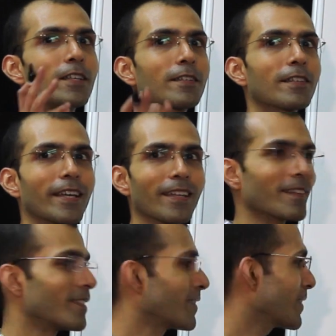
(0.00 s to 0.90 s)
the
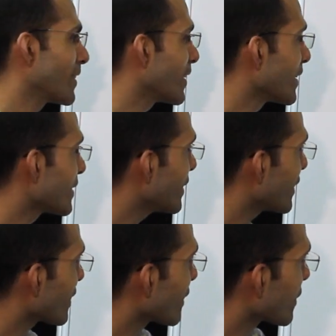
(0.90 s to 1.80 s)
triangle. Isn't
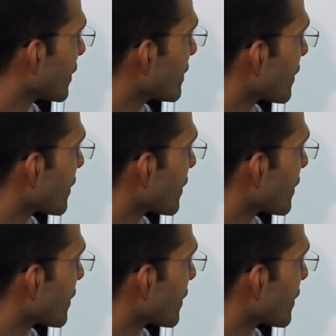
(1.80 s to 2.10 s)
it? Now this